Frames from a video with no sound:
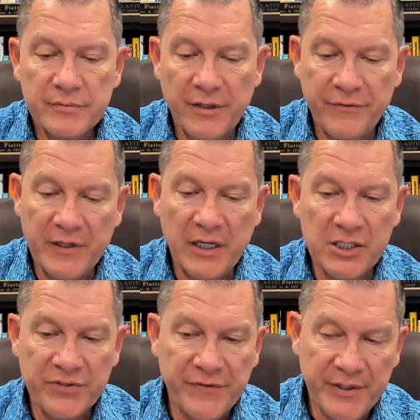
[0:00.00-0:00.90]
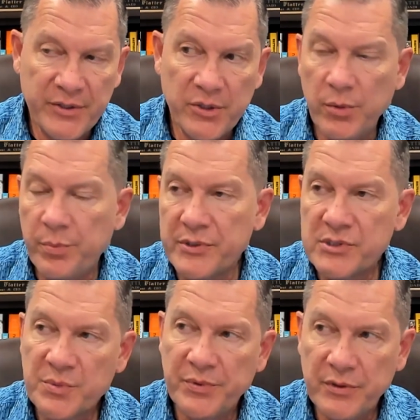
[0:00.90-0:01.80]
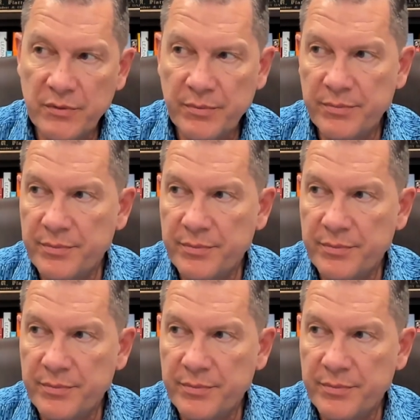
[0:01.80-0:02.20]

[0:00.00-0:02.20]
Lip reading: a philosophy or a principle,